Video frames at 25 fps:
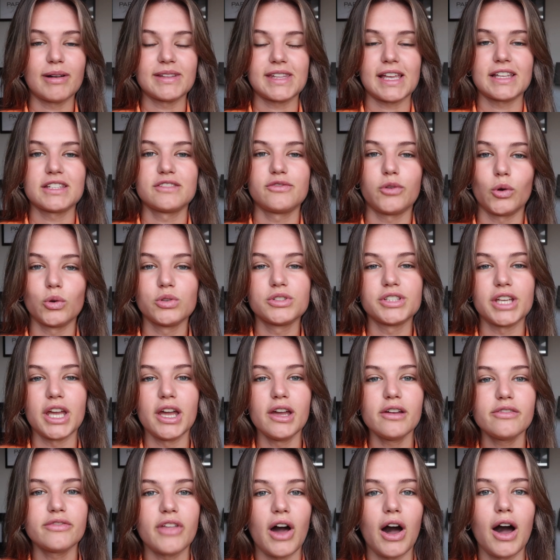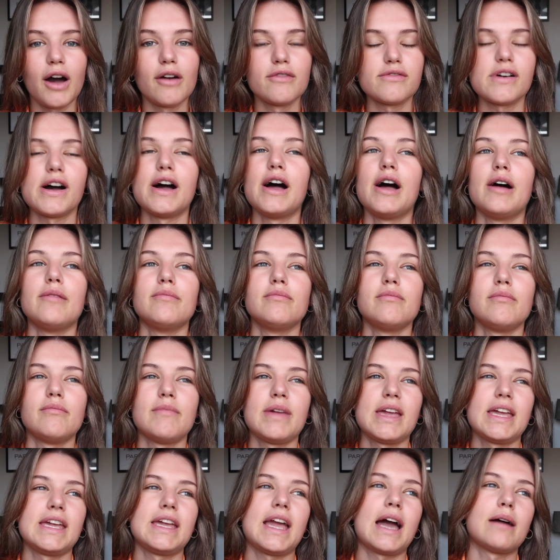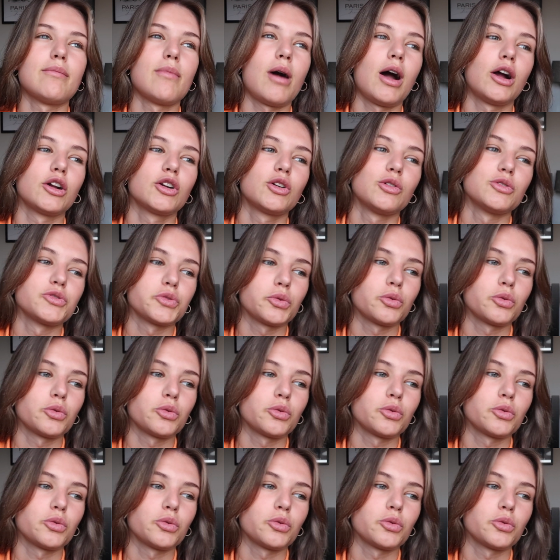dad's 40th that me and my uncles